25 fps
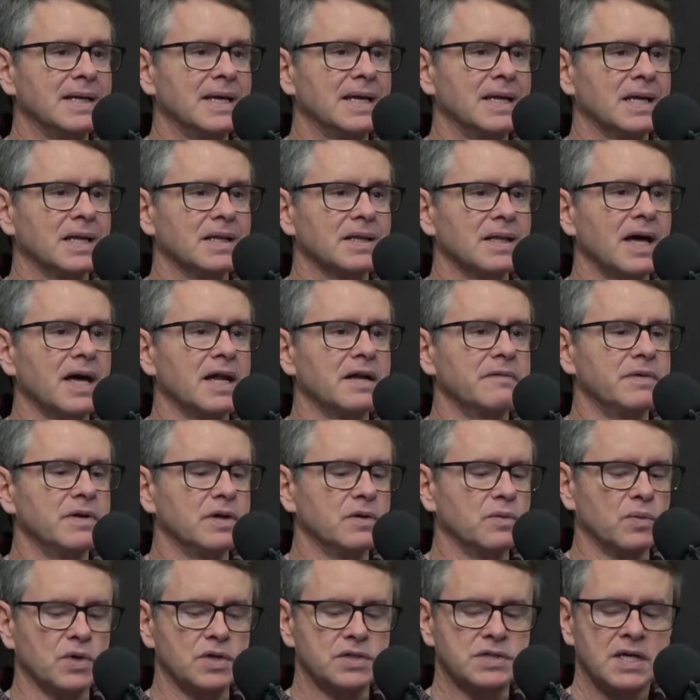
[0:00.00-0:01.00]
And a lot of
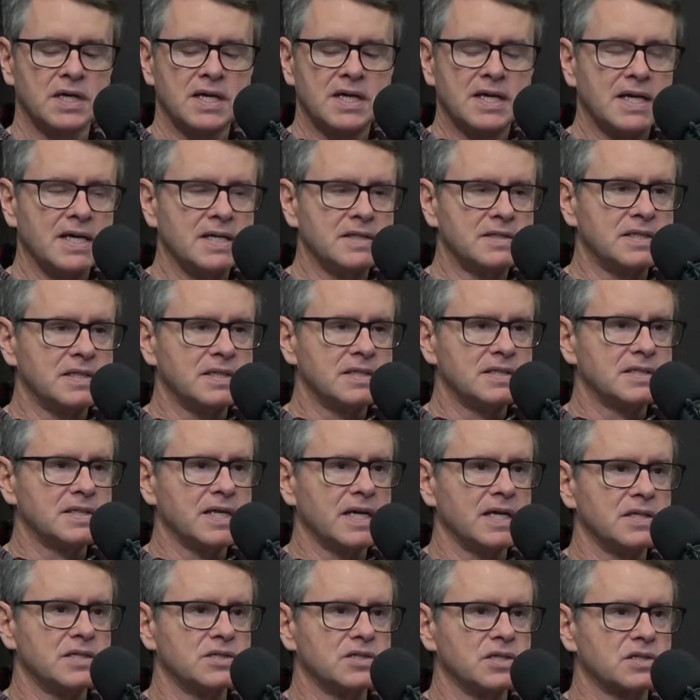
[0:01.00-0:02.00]
it was NC
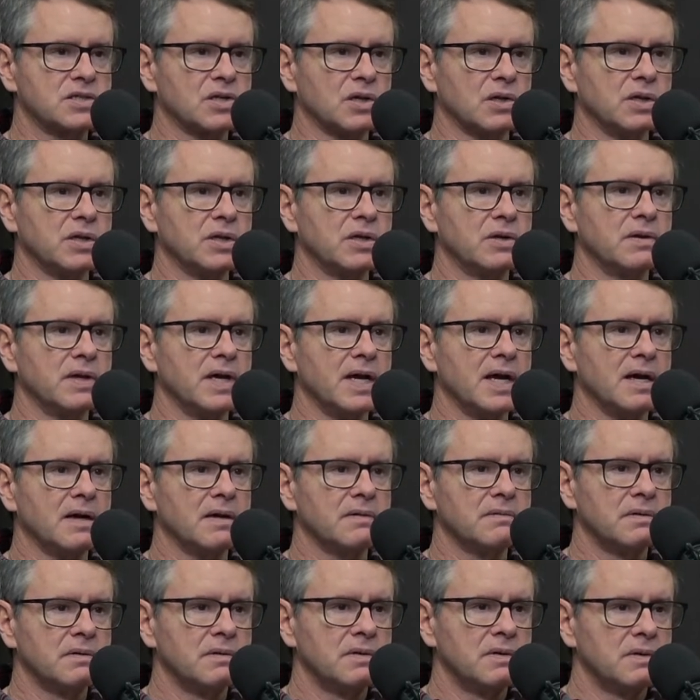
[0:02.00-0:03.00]
State just cleared out.